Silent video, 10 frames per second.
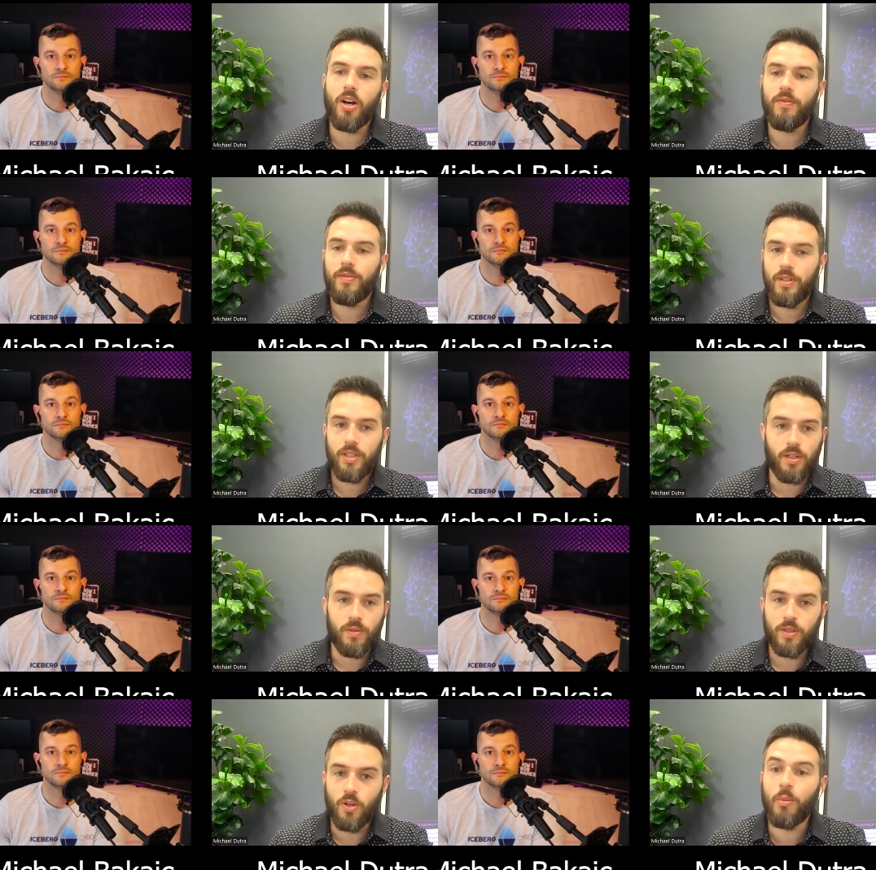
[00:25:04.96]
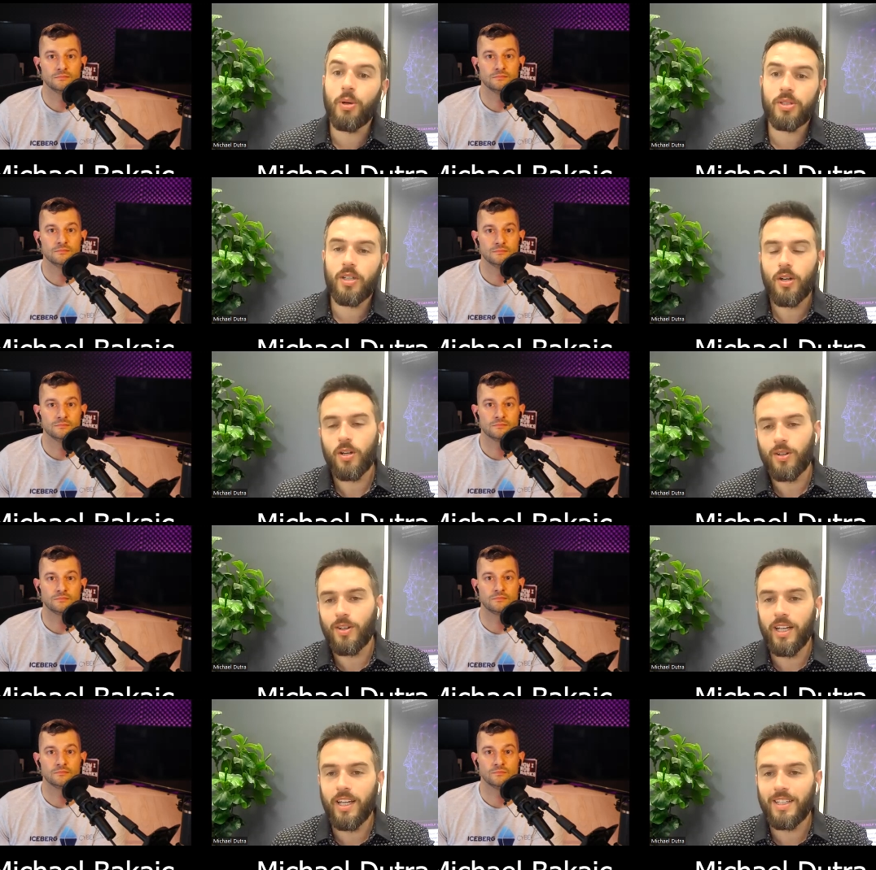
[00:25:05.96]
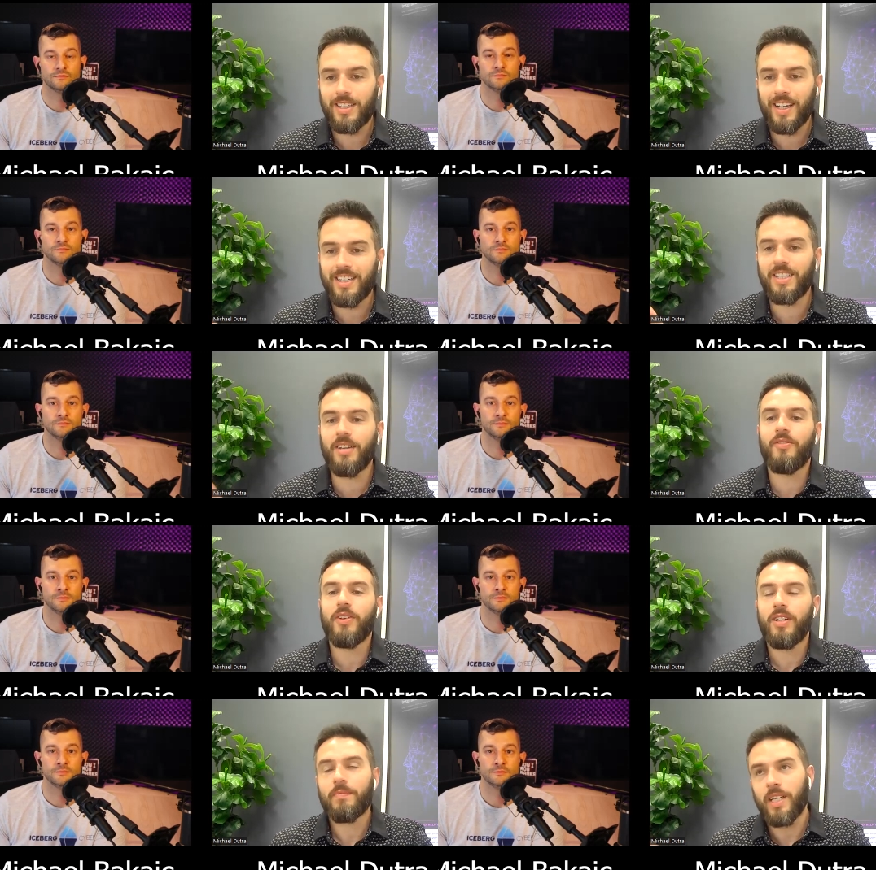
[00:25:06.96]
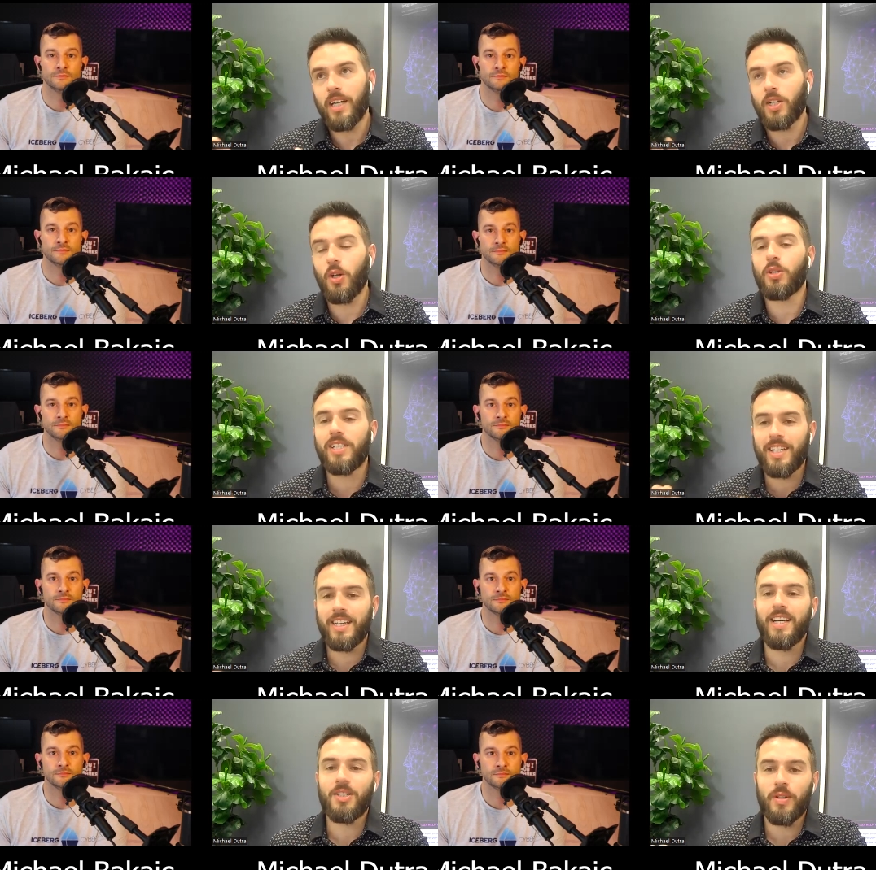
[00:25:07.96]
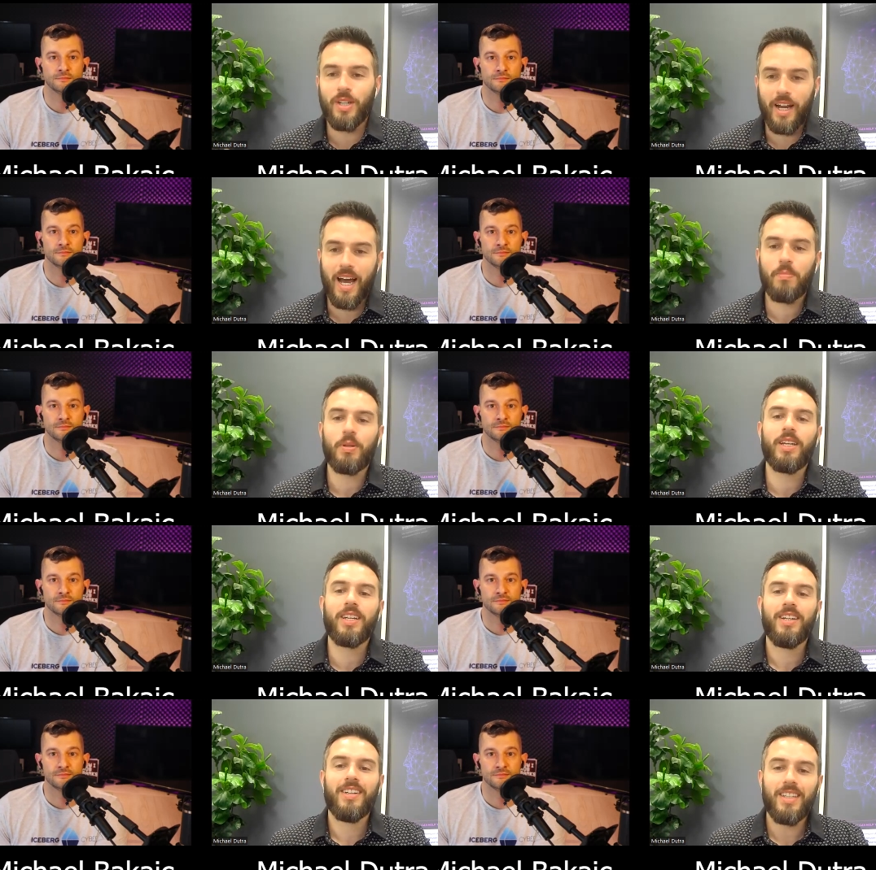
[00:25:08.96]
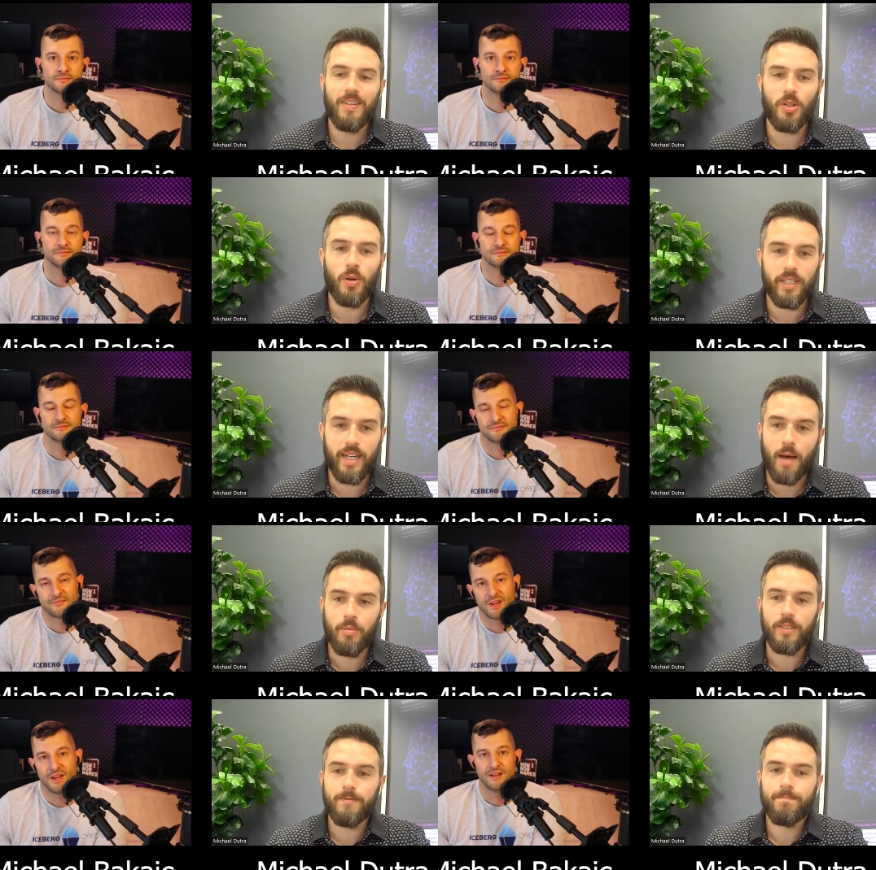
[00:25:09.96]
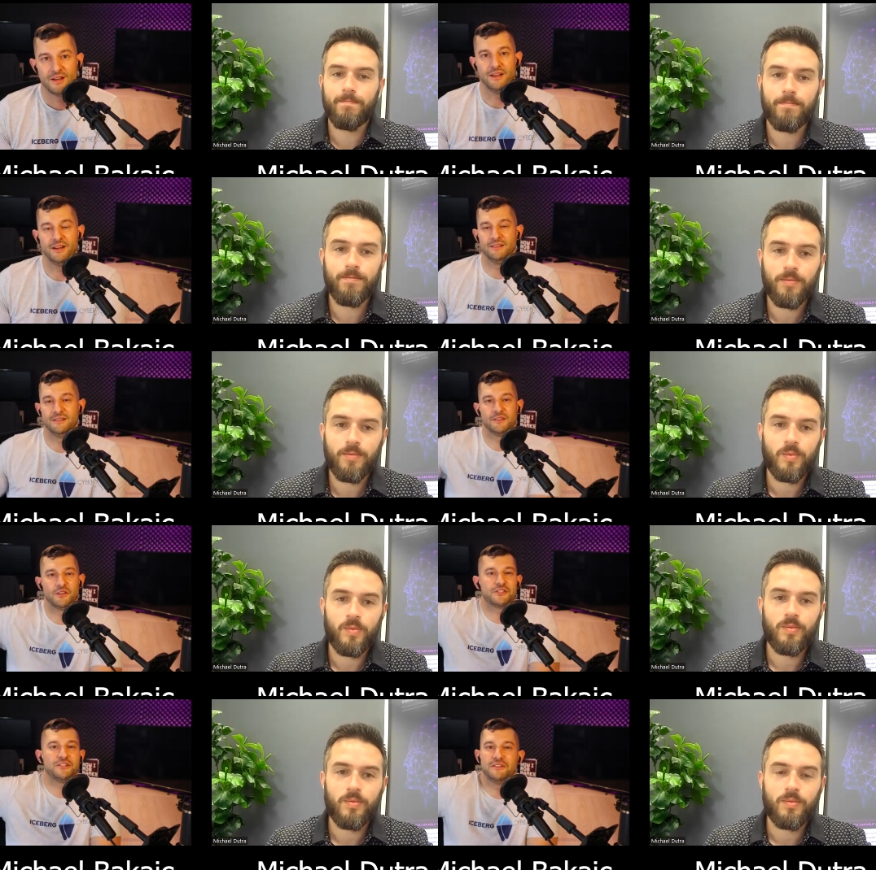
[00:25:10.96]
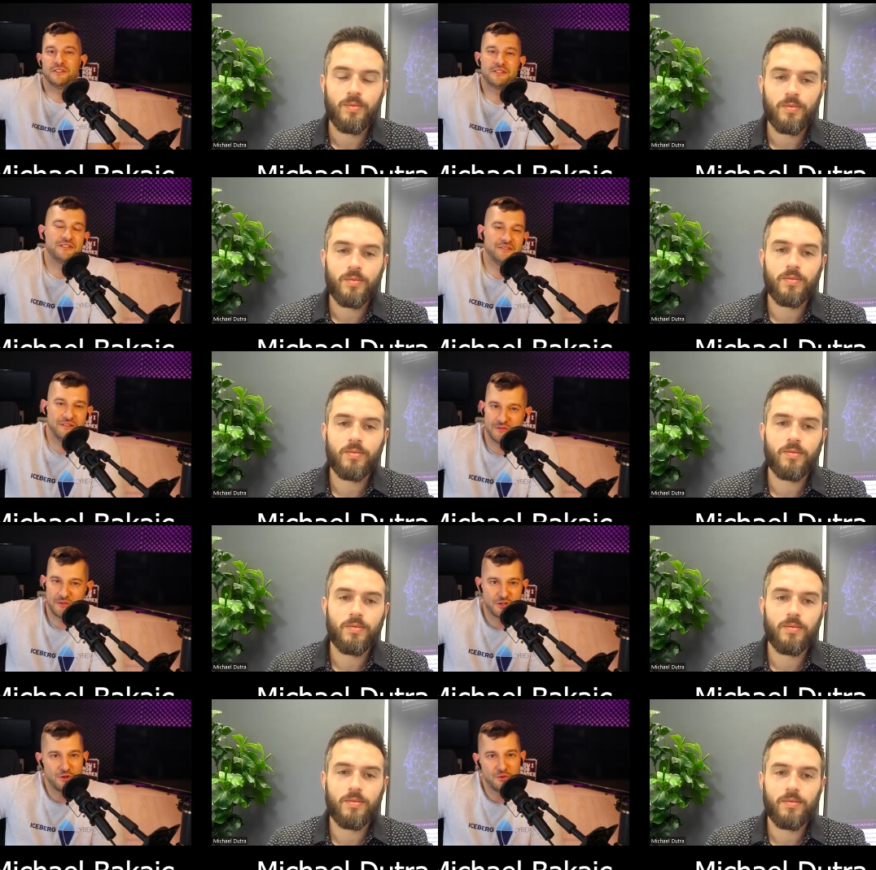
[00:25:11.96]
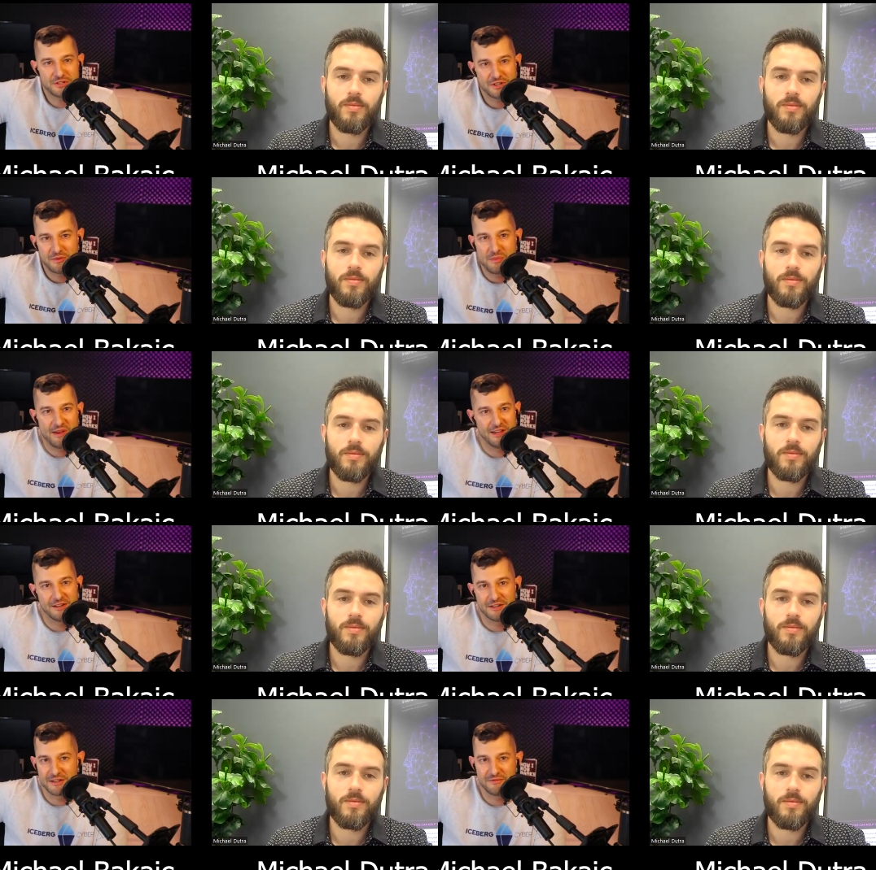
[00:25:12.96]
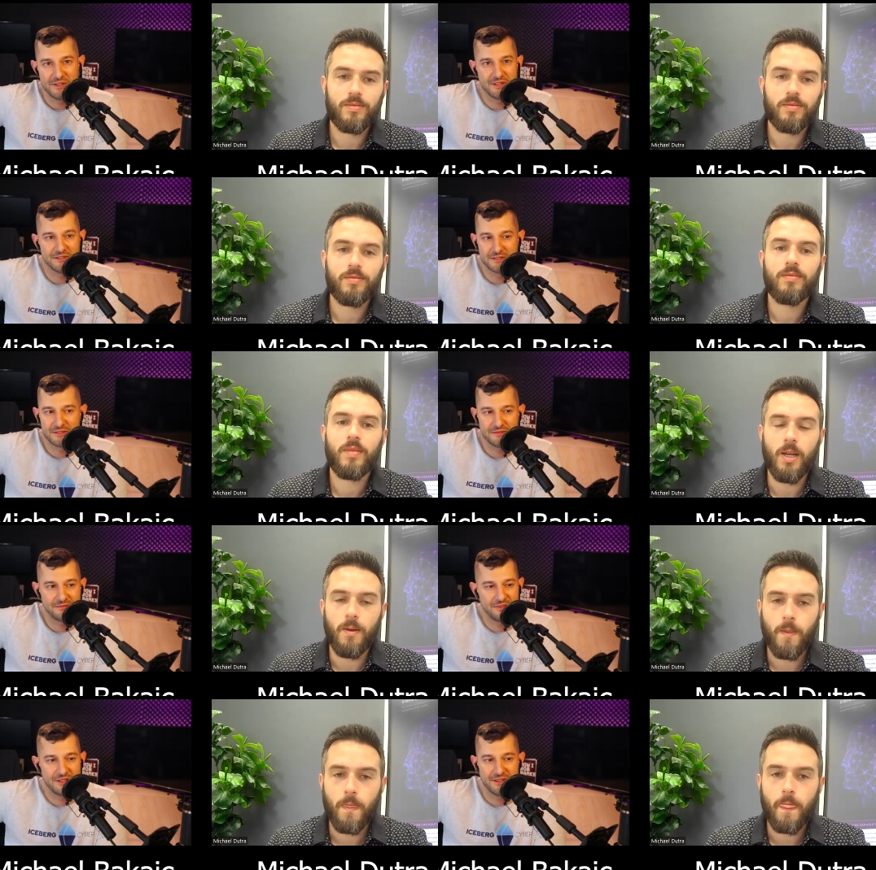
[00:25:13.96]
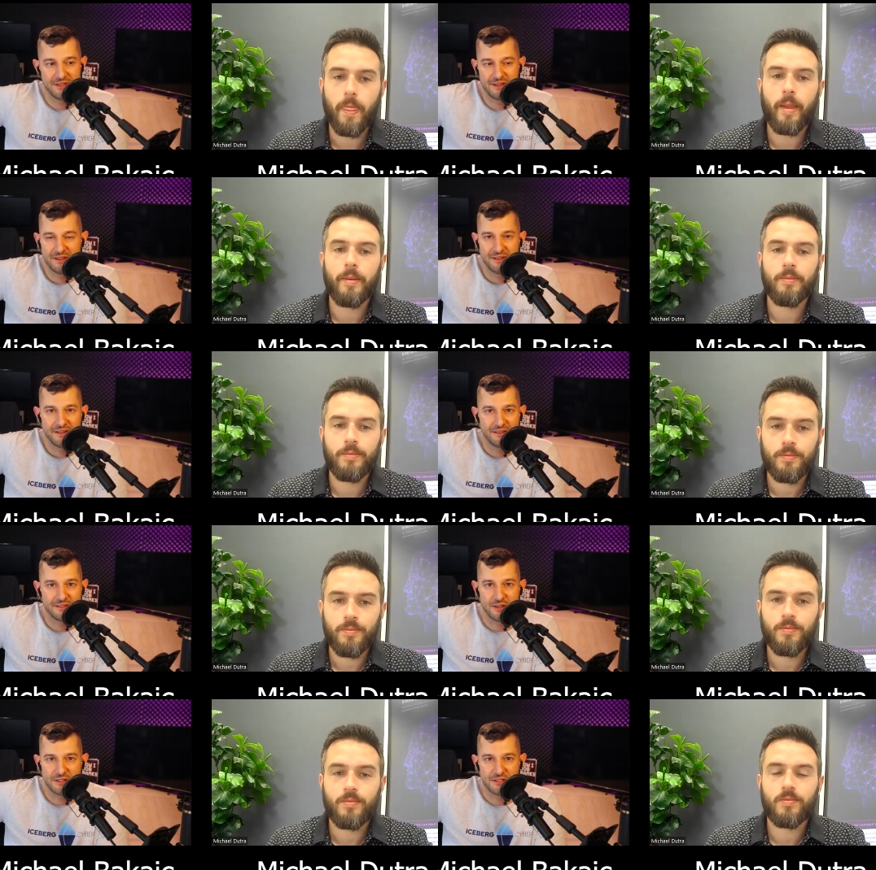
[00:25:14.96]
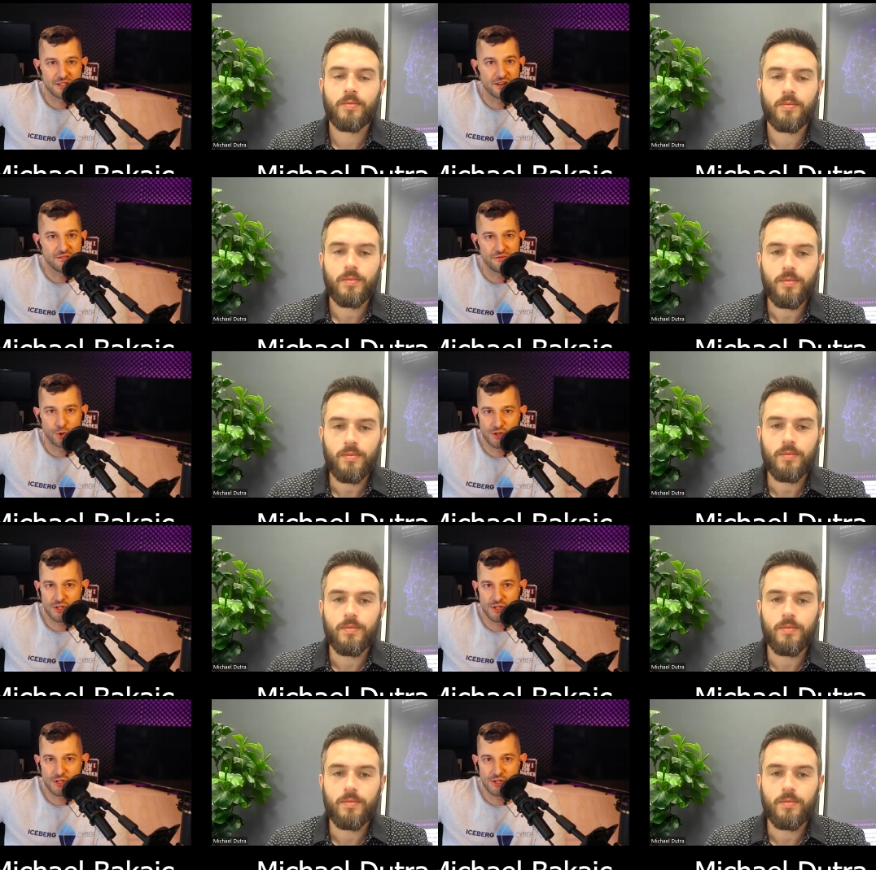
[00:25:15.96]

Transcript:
Speaker 1: solved, you know, it's almost it's as if as close as we can get to it not happening, even though it did happen.
Speaker 2: Yeah. There's still there's there's always going to be pain and inconvenience. yeah it's it's an unfortunate